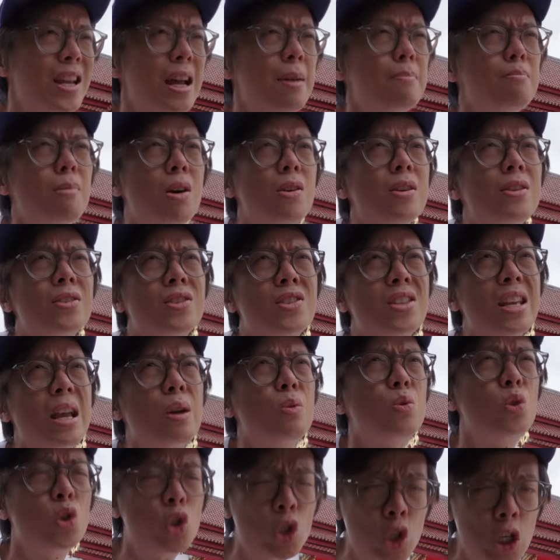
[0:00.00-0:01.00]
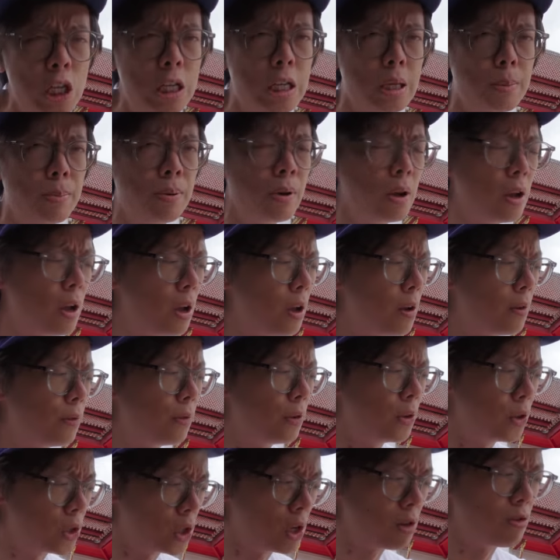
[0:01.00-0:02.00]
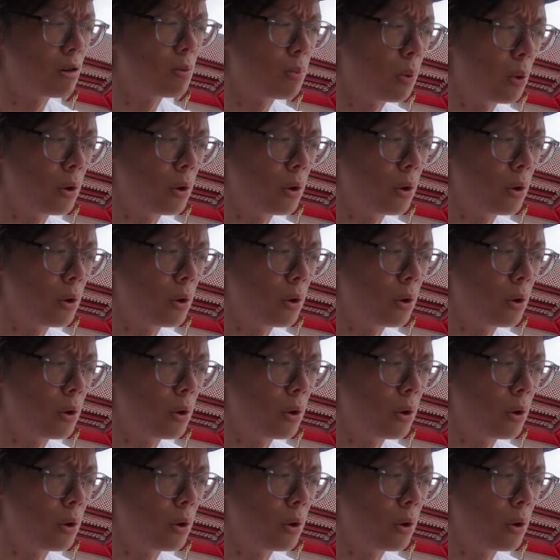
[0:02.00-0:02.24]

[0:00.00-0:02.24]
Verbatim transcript: That might sound cheap for zero